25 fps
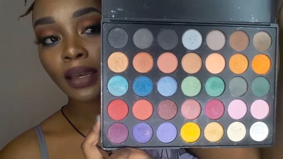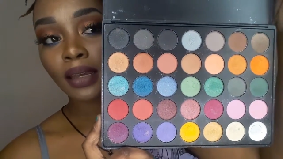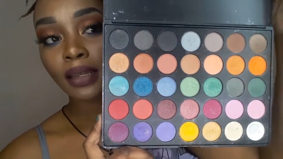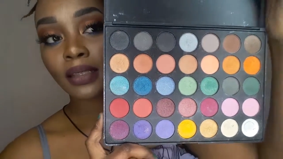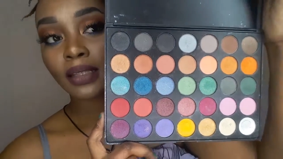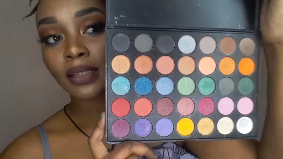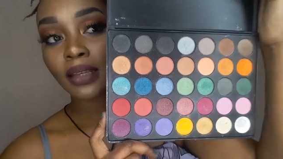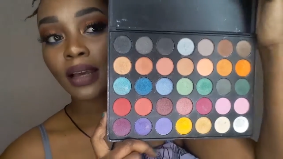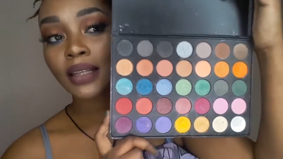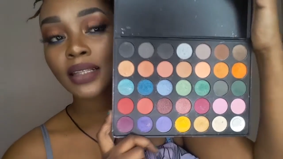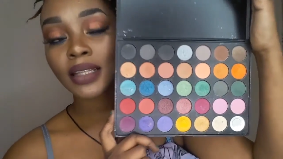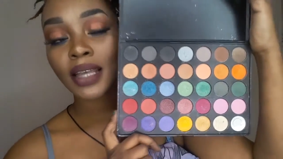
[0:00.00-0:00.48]

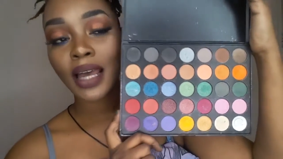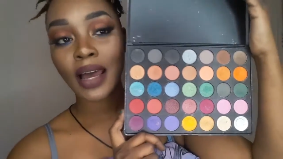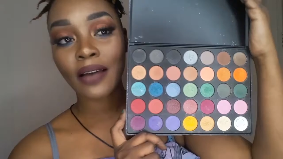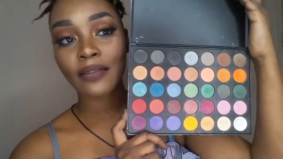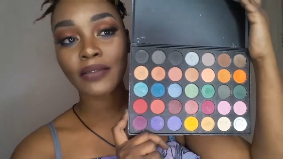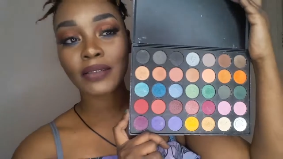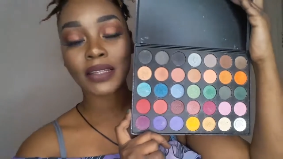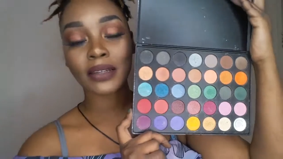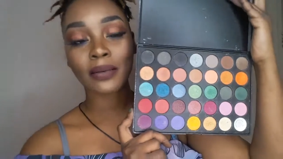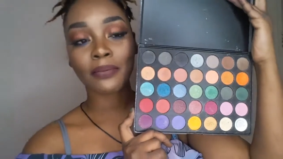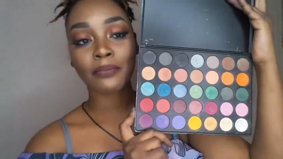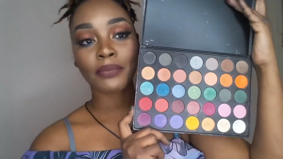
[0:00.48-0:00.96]
It does
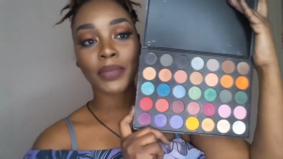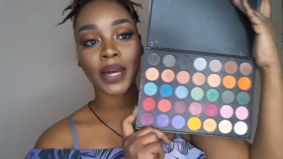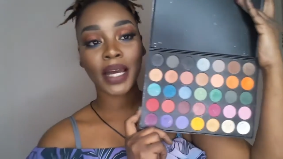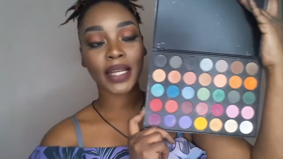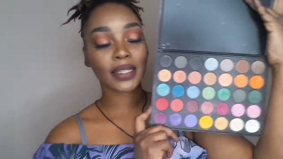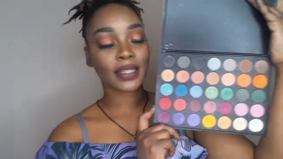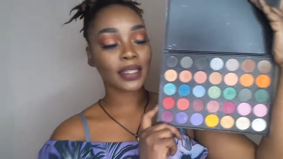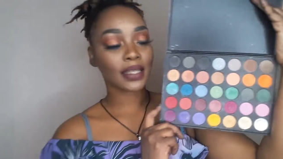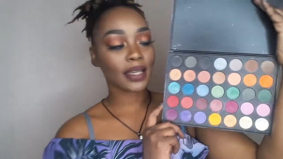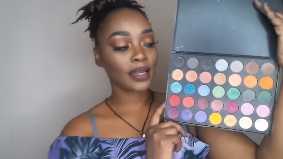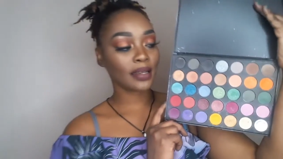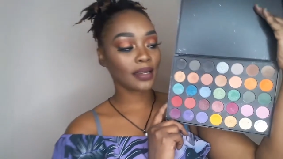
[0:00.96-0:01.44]
have some
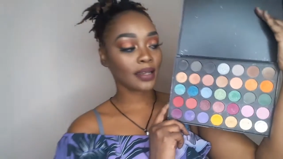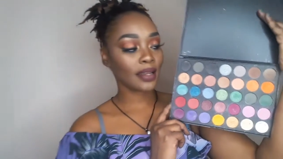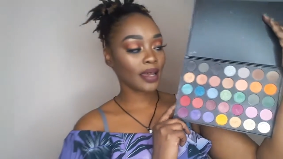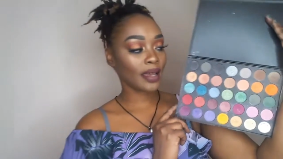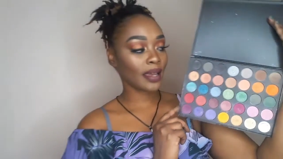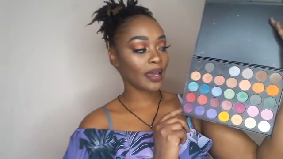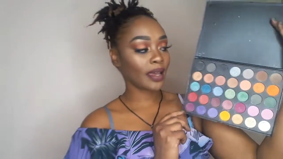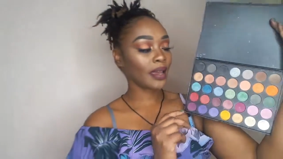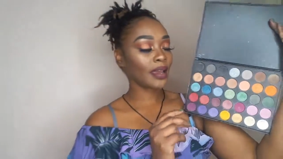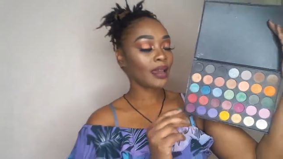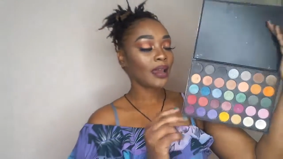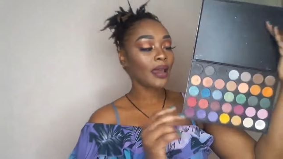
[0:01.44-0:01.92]
mattes in
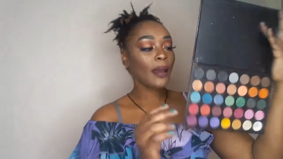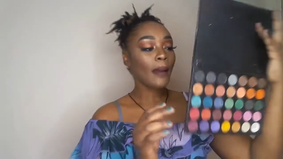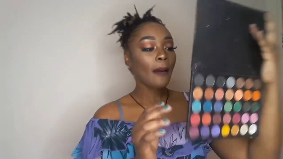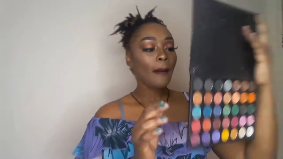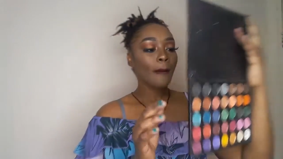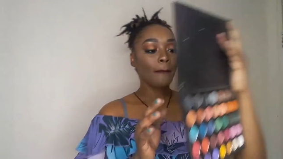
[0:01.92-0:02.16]
here,